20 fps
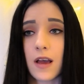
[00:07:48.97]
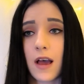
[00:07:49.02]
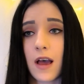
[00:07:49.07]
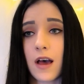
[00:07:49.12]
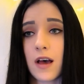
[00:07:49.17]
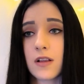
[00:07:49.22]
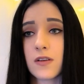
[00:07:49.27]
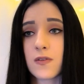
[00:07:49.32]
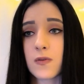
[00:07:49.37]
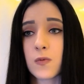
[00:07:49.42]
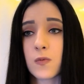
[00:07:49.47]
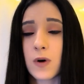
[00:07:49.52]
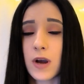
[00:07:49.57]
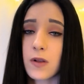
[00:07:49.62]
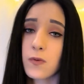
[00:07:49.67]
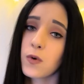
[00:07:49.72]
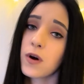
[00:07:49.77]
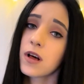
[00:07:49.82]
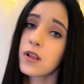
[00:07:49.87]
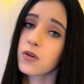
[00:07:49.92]
And when
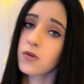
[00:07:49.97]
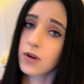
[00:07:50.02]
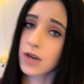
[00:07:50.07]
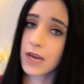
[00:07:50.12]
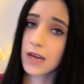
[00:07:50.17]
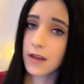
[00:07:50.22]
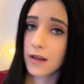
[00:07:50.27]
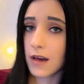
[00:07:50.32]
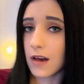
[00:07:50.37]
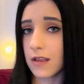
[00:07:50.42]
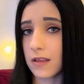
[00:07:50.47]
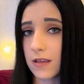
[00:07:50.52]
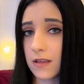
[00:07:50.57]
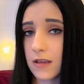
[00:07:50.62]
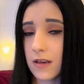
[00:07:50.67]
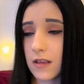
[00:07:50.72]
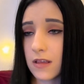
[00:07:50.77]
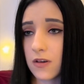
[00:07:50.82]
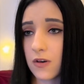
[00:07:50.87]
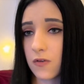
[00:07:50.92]
we're looking at
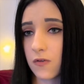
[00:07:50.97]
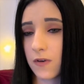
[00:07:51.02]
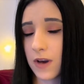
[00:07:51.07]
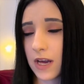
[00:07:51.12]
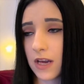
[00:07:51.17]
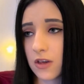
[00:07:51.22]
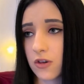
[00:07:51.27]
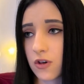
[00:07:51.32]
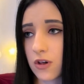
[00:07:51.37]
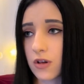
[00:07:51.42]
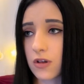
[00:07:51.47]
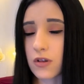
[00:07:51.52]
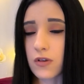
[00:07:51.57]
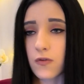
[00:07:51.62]
City of Angels,